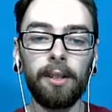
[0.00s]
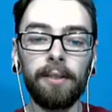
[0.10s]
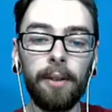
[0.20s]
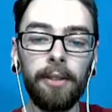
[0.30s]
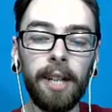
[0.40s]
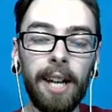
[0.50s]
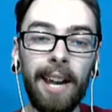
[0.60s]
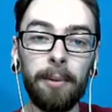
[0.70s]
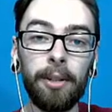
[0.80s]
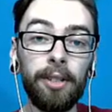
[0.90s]
So I think I
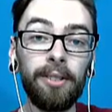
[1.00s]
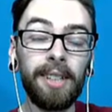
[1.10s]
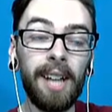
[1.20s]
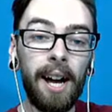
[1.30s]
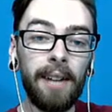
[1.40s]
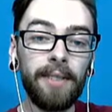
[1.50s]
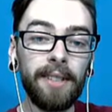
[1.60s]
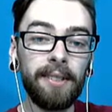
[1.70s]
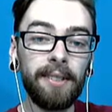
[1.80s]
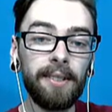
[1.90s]
am going to use the Ivy
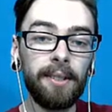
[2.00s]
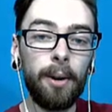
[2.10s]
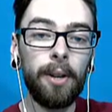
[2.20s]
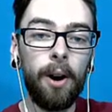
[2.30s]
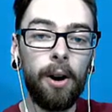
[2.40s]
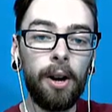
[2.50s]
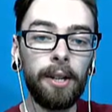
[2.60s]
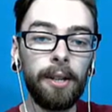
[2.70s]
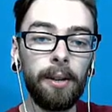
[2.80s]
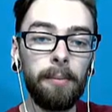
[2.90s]
Stone
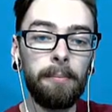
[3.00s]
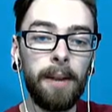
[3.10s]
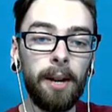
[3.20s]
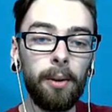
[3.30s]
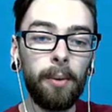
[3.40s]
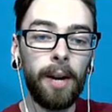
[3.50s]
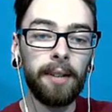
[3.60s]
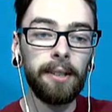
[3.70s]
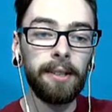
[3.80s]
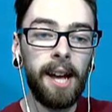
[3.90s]
on
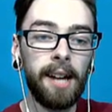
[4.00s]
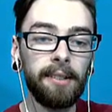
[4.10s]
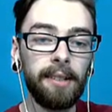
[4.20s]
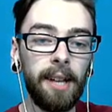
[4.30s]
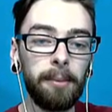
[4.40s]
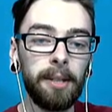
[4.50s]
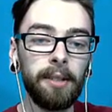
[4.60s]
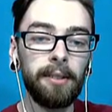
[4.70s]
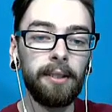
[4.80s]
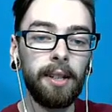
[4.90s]
Marowak's attack stat
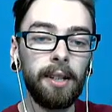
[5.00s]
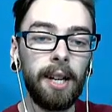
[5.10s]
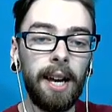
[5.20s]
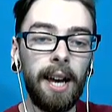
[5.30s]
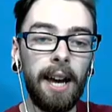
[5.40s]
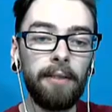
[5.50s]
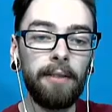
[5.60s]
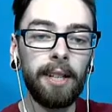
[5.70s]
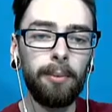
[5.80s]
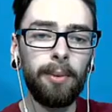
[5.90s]
because
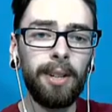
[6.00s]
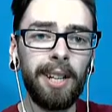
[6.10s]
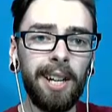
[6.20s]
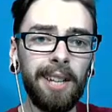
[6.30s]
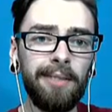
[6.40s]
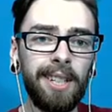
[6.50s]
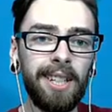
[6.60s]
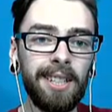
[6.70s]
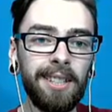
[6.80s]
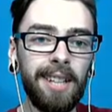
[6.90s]
having a 1 IV
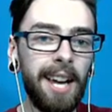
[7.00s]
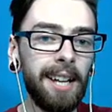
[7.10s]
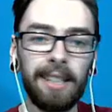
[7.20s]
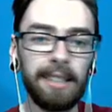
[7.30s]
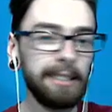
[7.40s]
in attack,